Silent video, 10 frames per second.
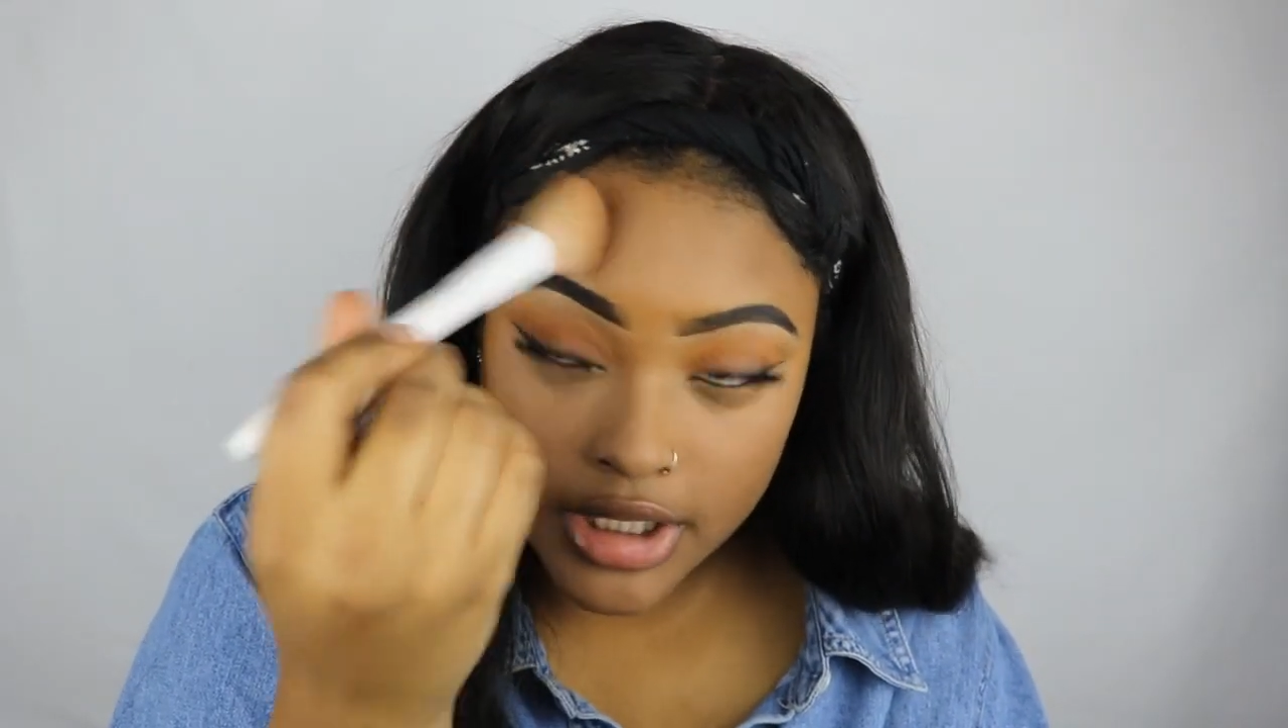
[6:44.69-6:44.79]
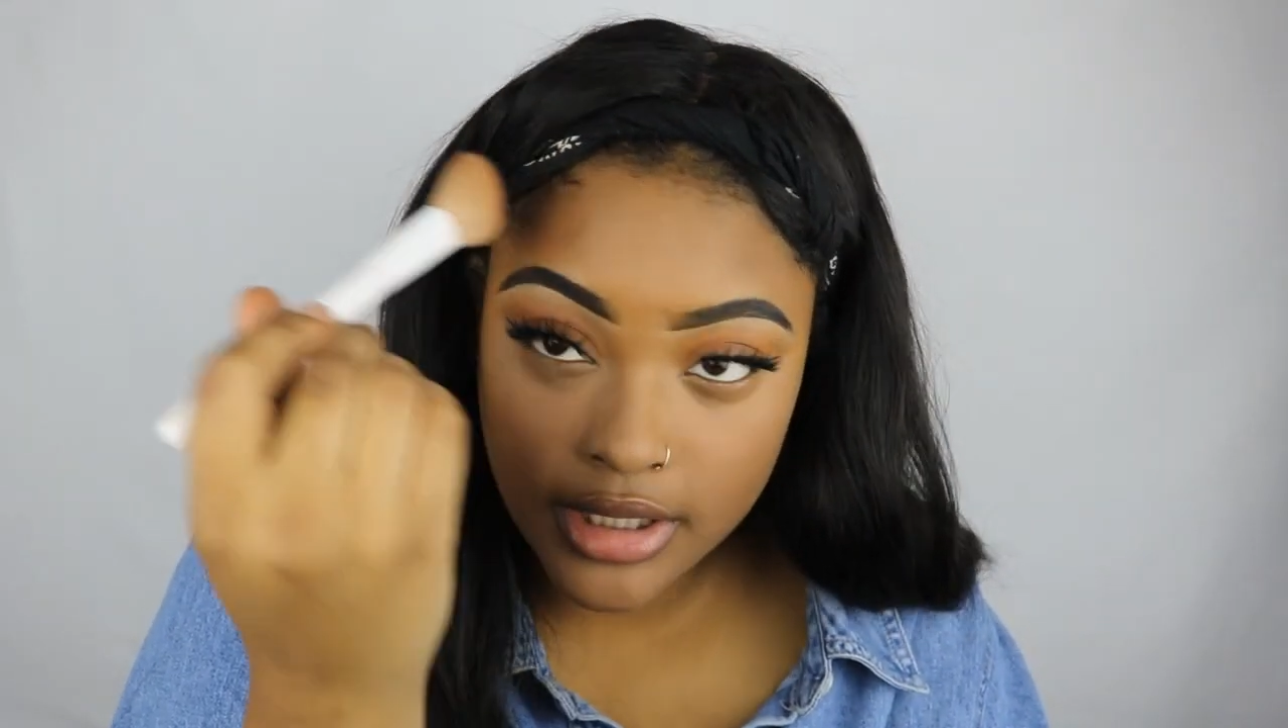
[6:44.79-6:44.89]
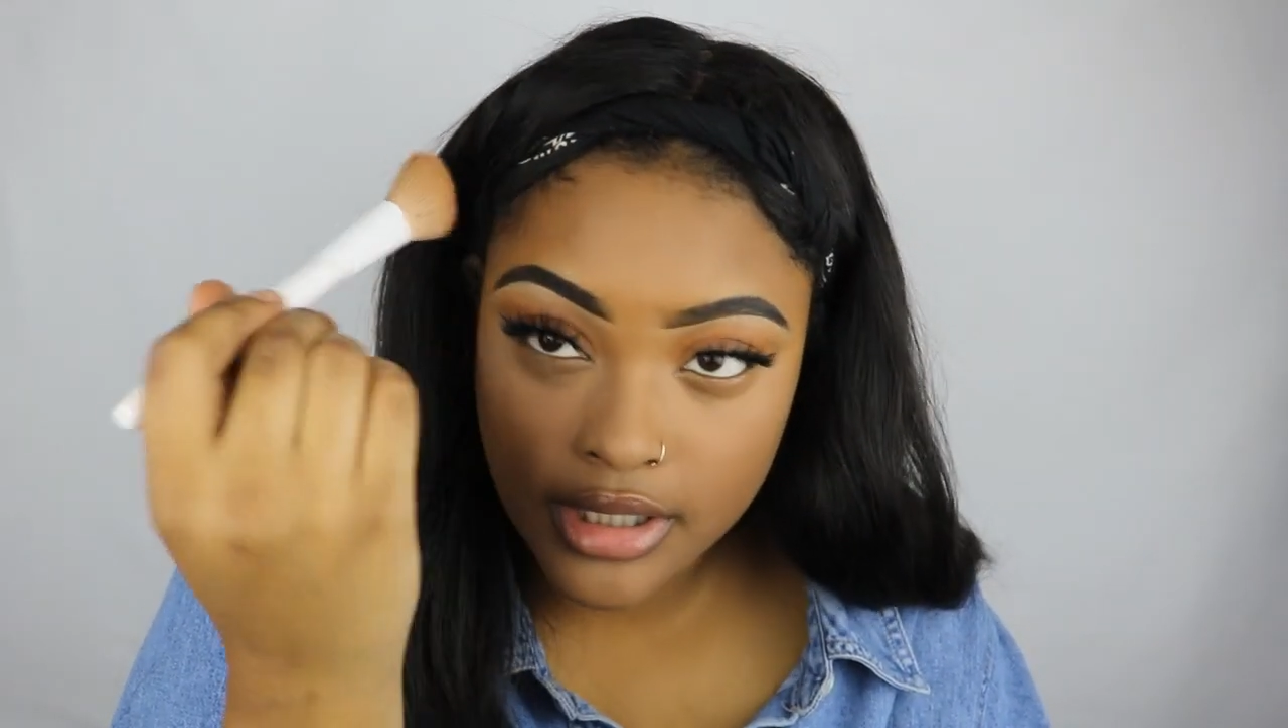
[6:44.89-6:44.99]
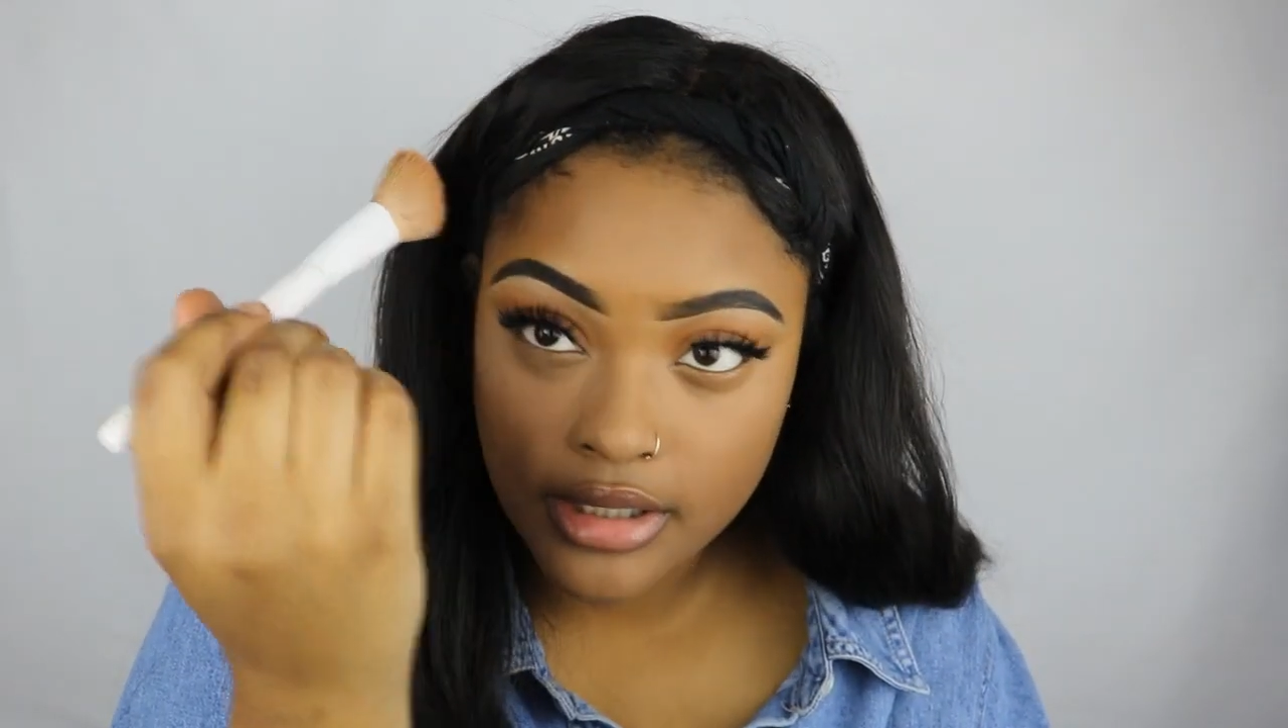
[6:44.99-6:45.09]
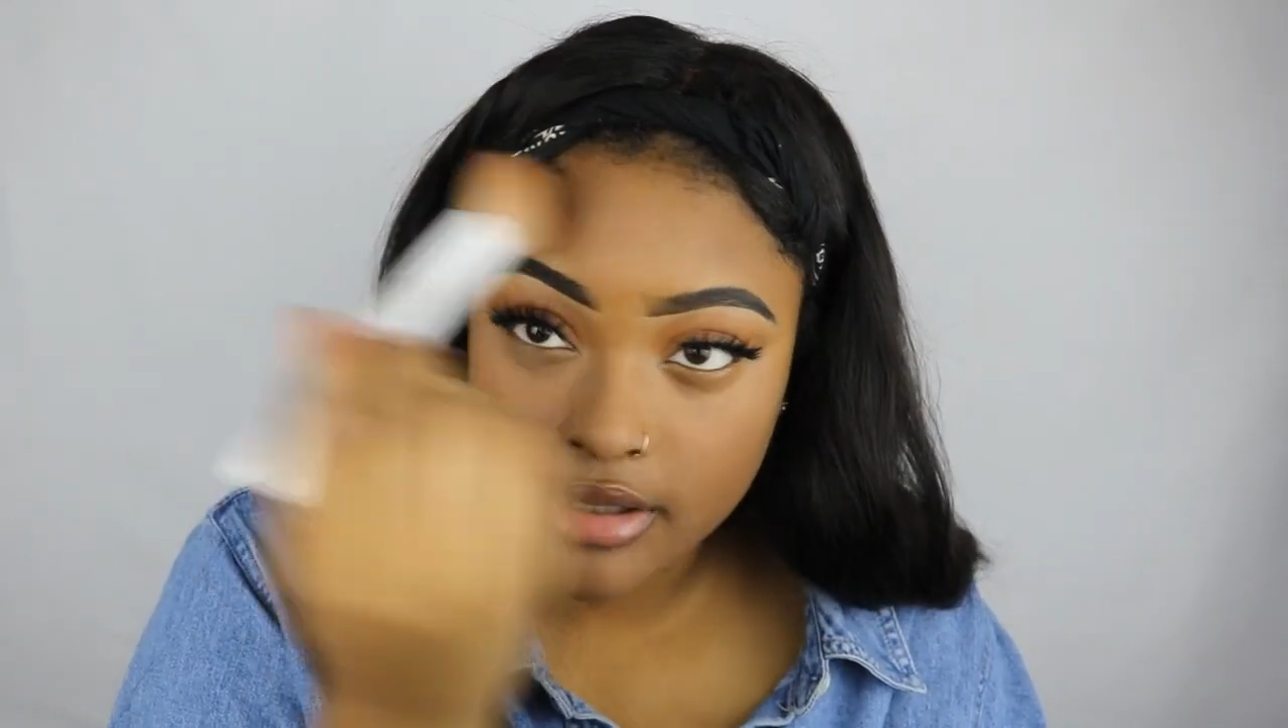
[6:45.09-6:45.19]
it
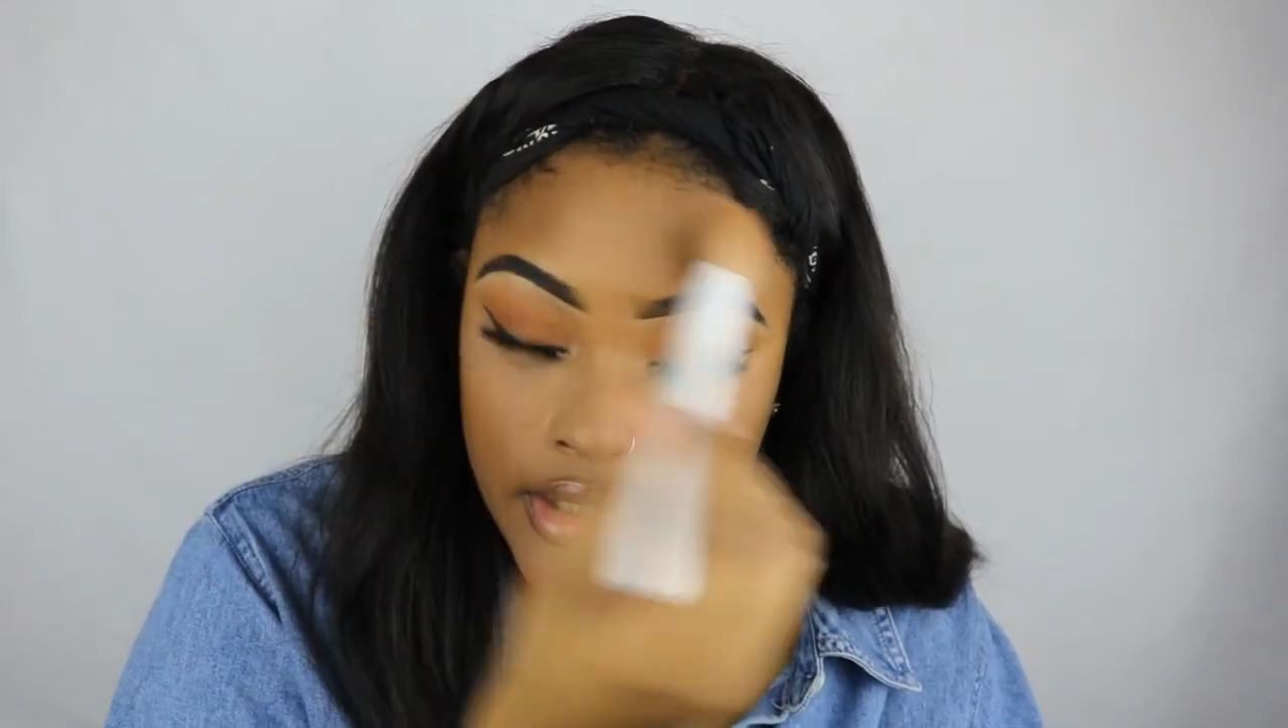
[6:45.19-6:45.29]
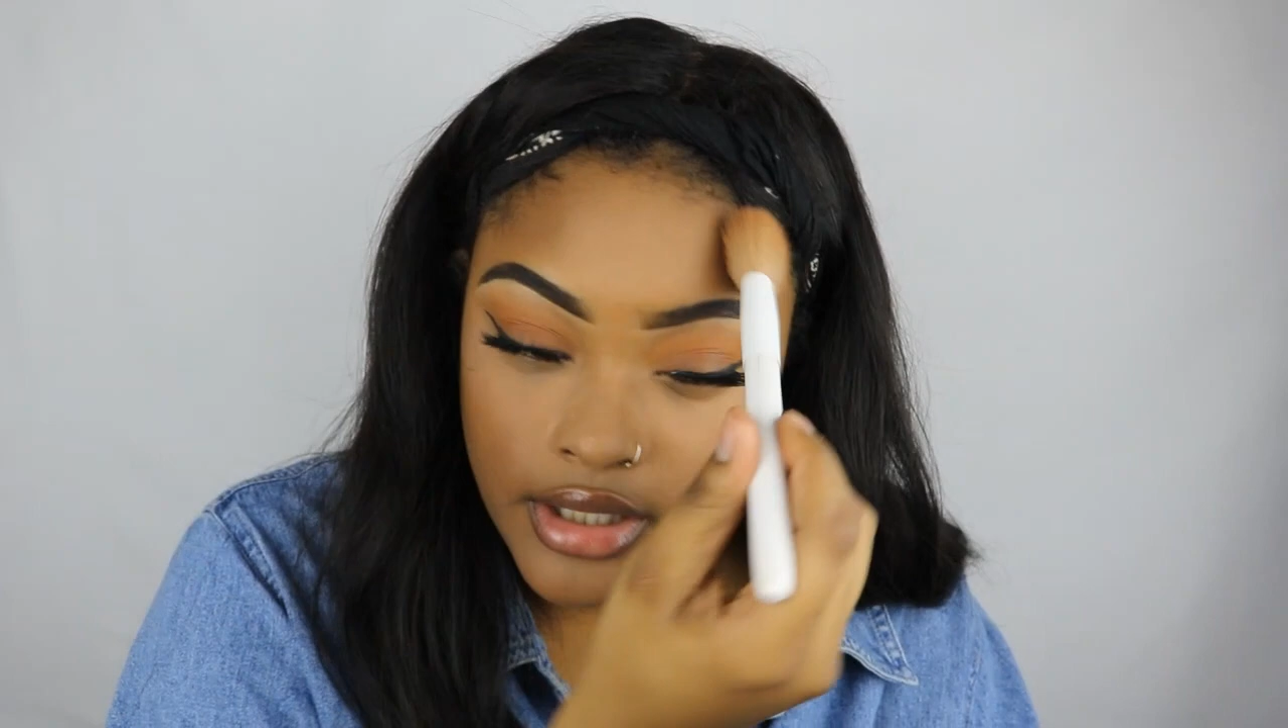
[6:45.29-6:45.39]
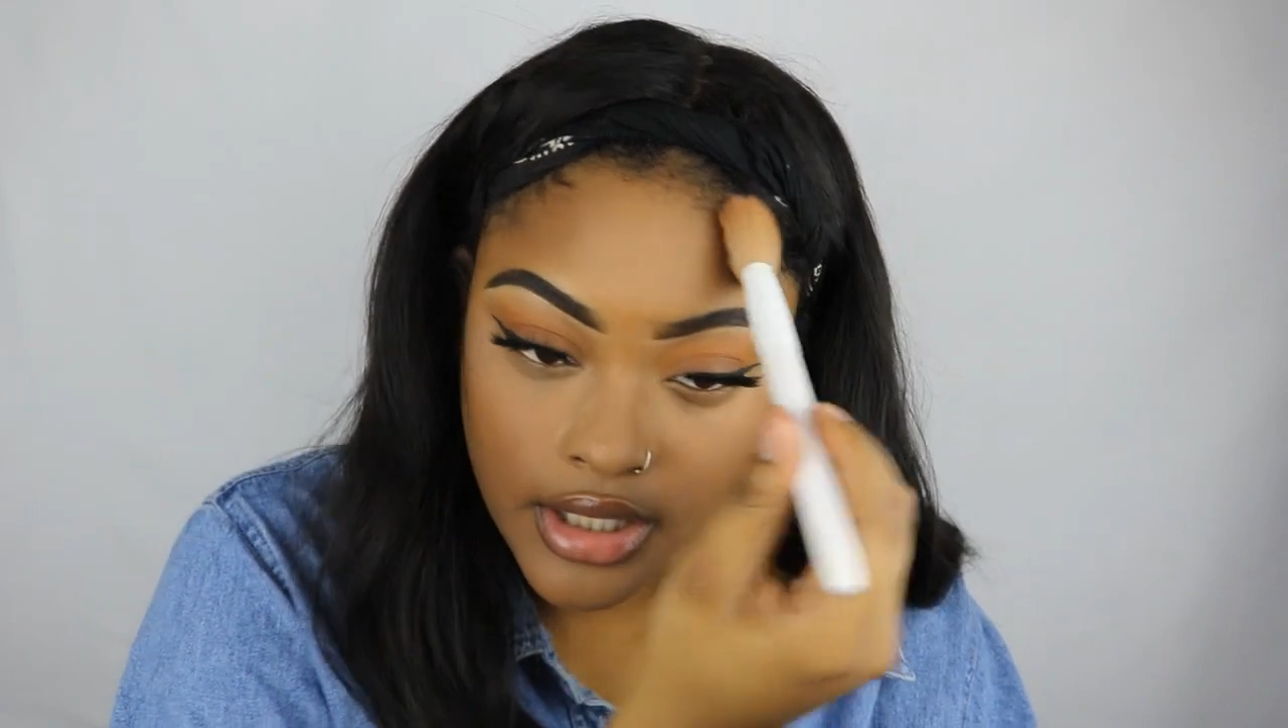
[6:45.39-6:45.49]
in